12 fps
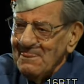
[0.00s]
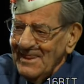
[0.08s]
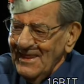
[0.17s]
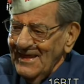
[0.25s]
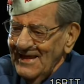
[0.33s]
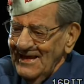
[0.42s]

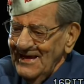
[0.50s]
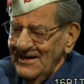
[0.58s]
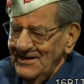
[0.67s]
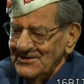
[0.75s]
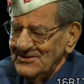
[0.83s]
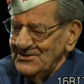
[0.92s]
He said,
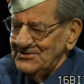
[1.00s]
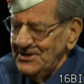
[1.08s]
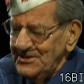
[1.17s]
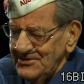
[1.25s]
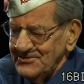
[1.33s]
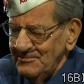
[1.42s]
Jesus,
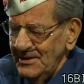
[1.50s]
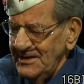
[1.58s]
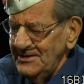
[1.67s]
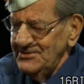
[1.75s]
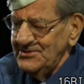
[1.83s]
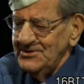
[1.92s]
mate, he said,
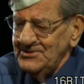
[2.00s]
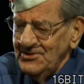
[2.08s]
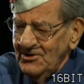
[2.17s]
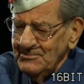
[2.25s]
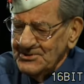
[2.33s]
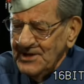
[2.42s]
she almost
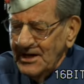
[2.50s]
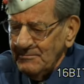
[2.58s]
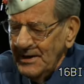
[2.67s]
knocked my head off.